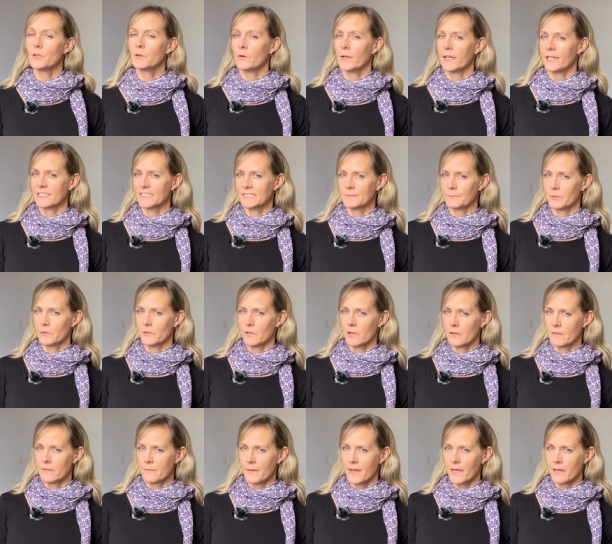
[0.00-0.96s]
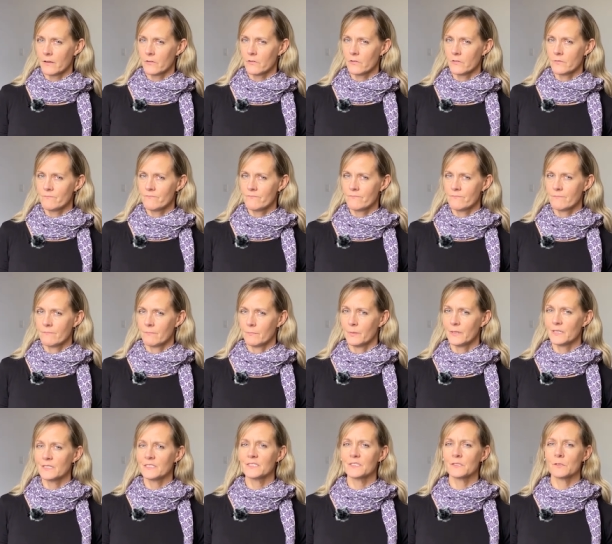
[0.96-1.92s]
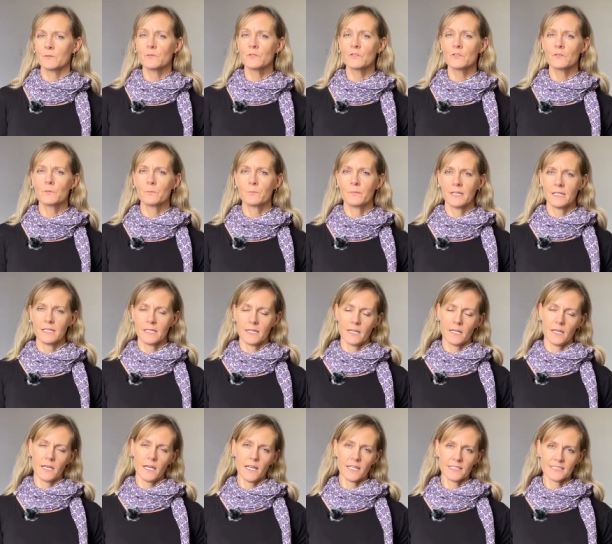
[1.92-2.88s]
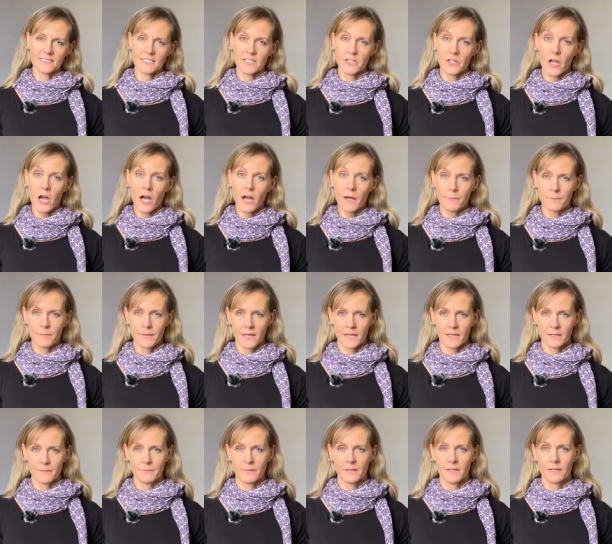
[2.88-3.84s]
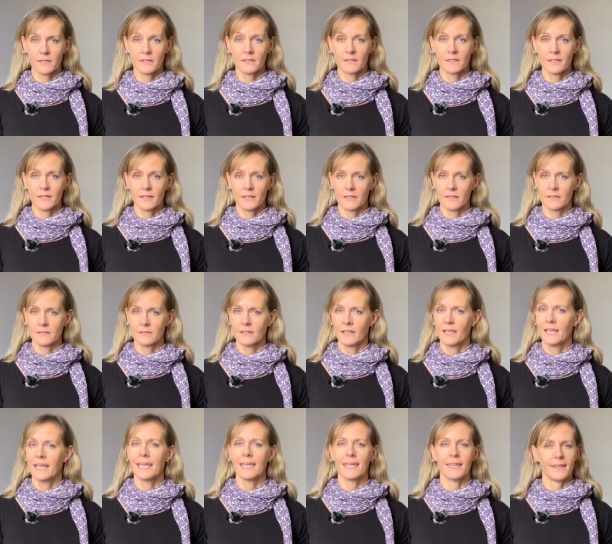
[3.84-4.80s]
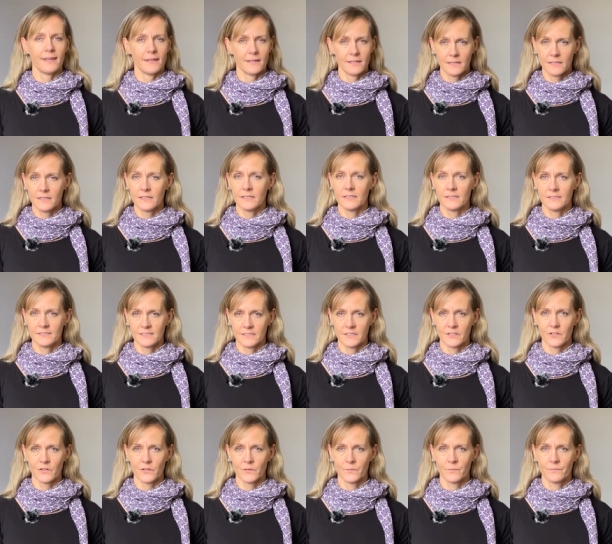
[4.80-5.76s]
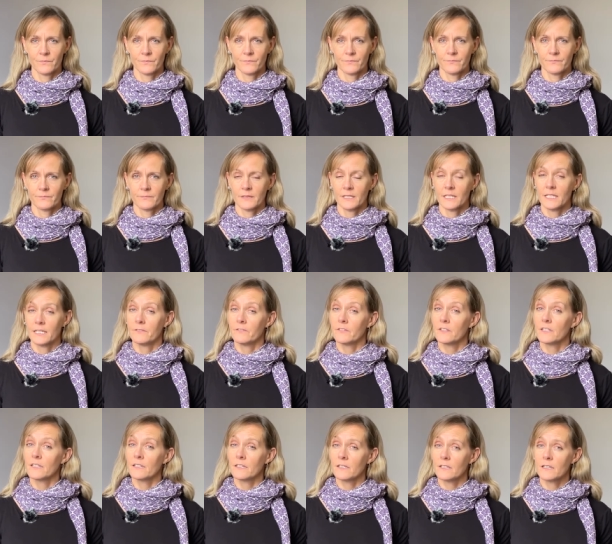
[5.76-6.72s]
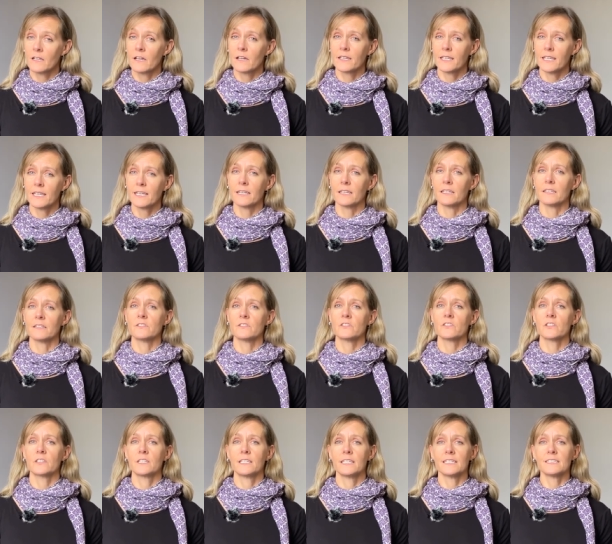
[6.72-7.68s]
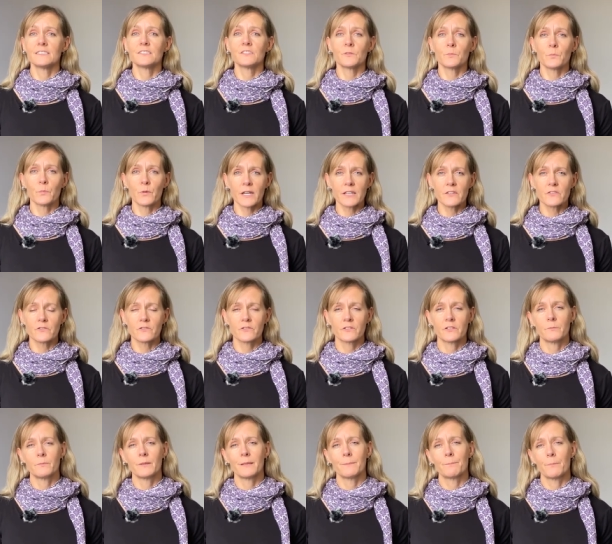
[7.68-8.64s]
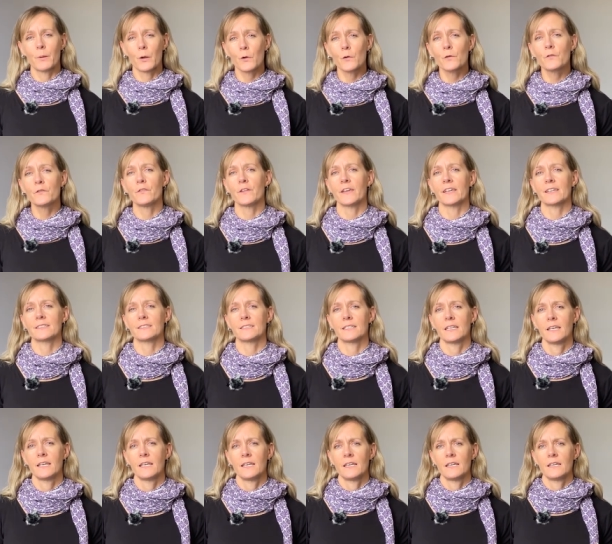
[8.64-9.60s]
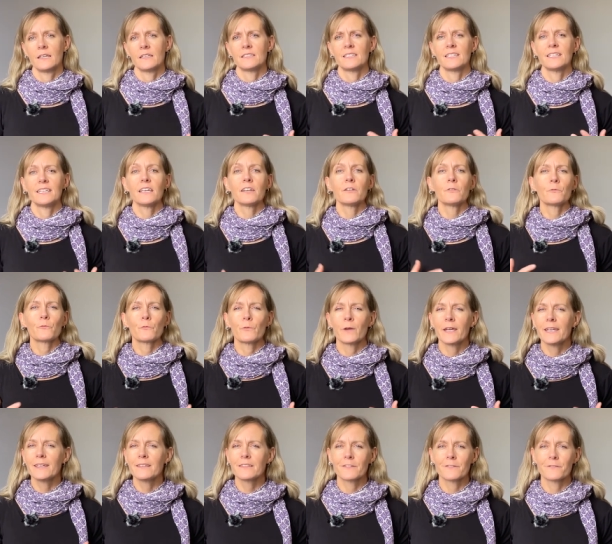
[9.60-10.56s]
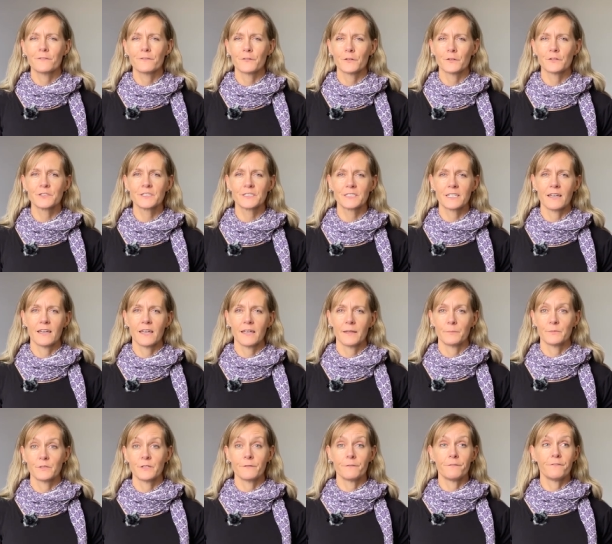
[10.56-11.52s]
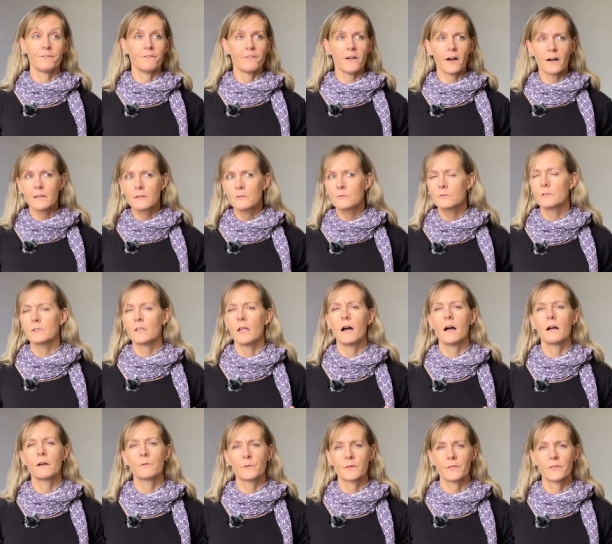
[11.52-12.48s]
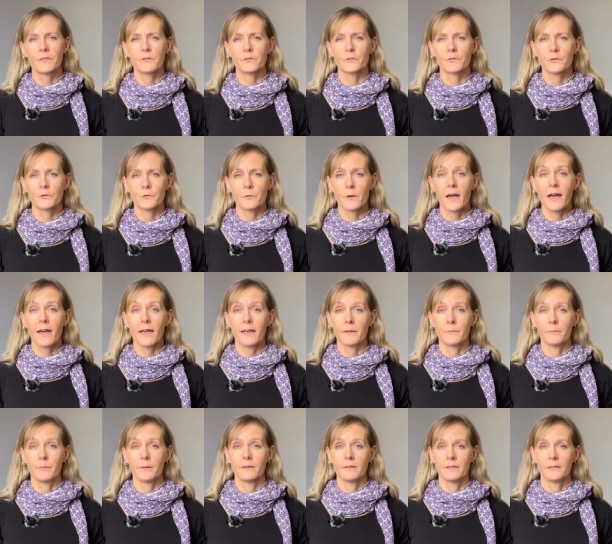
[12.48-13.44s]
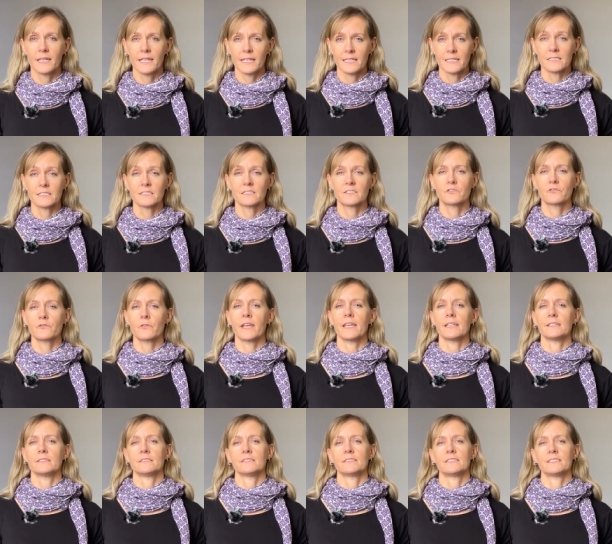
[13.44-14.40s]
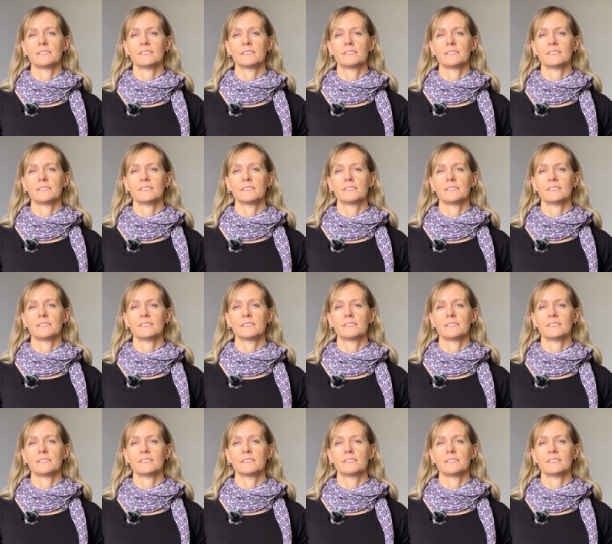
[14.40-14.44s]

expert on the matter, but social media has not made being a kid any easier. Even at a young age, kids are pressured to be perfect, to get it right the first time, to follow along with their tribe and its trends.